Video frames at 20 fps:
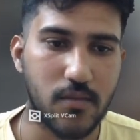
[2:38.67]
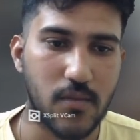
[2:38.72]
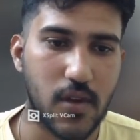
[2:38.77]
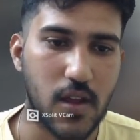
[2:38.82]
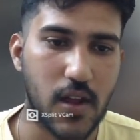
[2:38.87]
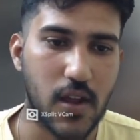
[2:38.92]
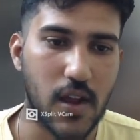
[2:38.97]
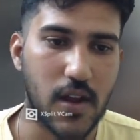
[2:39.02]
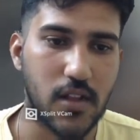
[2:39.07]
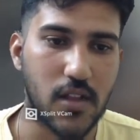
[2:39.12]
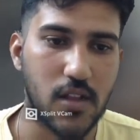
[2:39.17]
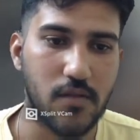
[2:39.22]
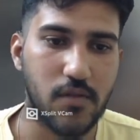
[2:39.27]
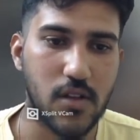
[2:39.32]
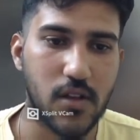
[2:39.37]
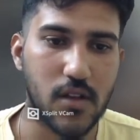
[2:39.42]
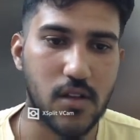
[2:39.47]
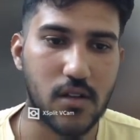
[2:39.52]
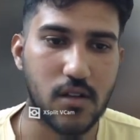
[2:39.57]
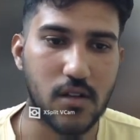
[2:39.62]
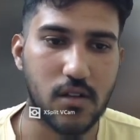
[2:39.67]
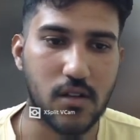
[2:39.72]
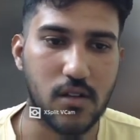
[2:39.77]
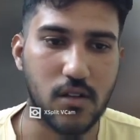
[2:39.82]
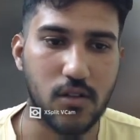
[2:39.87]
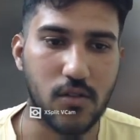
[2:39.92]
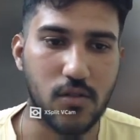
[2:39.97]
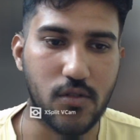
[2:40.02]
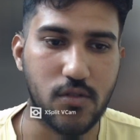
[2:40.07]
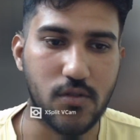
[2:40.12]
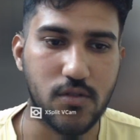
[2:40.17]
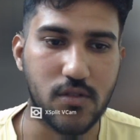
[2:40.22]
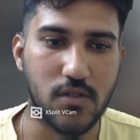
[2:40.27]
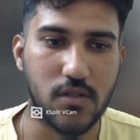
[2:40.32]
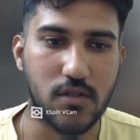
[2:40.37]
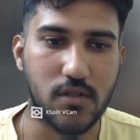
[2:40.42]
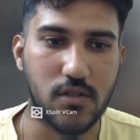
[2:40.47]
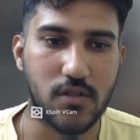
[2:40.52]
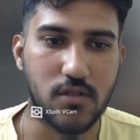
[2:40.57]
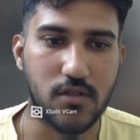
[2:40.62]
and then we are going to
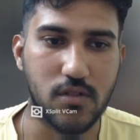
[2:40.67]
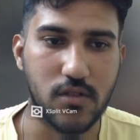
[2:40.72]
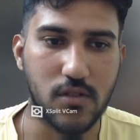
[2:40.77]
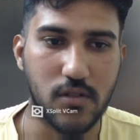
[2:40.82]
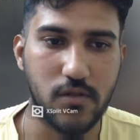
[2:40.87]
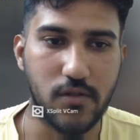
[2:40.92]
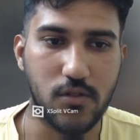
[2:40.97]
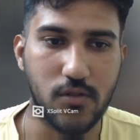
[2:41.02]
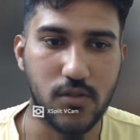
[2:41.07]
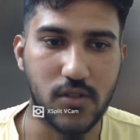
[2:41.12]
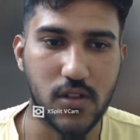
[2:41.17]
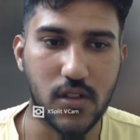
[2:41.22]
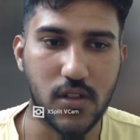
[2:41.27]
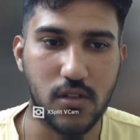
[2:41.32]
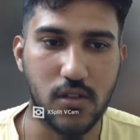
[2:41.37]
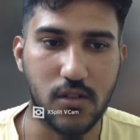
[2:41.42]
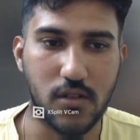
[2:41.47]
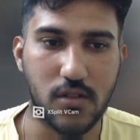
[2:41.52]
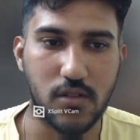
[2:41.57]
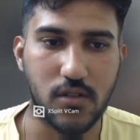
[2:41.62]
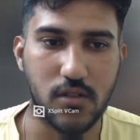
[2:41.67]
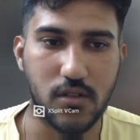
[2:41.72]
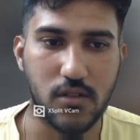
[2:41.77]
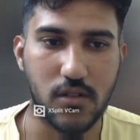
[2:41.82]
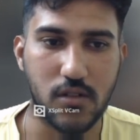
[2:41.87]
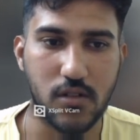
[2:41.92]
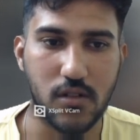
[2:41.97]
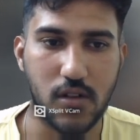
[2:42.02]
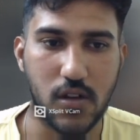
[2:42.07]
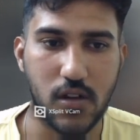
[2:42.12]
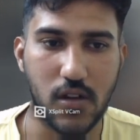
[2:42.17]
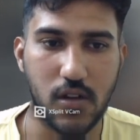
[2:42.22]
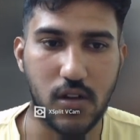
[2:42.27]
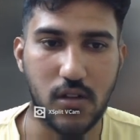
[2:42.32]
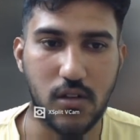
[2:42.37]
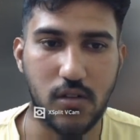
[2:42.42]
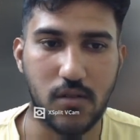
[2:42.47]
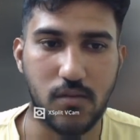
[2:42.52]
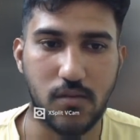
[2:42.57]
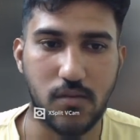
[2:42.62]
serve using this
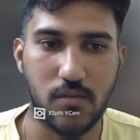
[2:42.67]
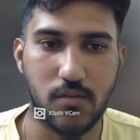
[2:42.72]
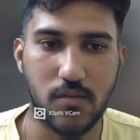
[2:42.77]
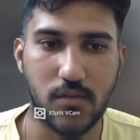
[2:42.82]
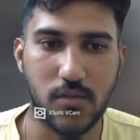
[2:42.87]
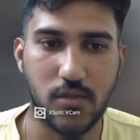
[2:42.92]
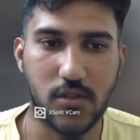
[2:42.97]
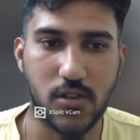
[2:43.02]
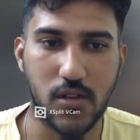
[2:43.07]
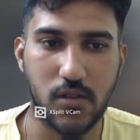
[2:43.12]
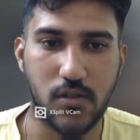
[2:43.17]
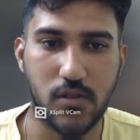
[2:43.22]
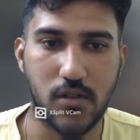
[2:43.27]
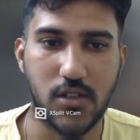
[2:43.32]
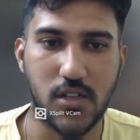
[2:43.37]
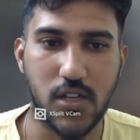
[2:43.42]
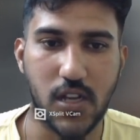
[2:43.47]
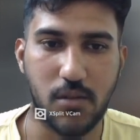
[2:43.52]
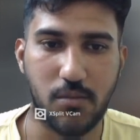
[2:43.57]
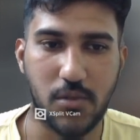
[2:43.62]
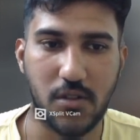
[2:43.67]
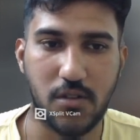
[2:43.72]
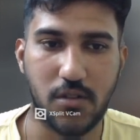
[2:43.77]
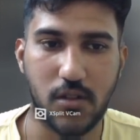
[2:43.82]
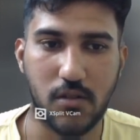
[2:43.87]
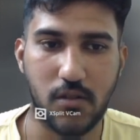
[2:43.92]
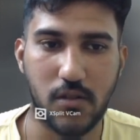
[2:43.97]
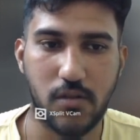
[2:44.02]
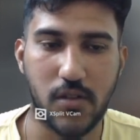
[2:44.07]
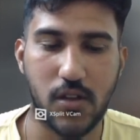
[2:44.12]
server gRPC server.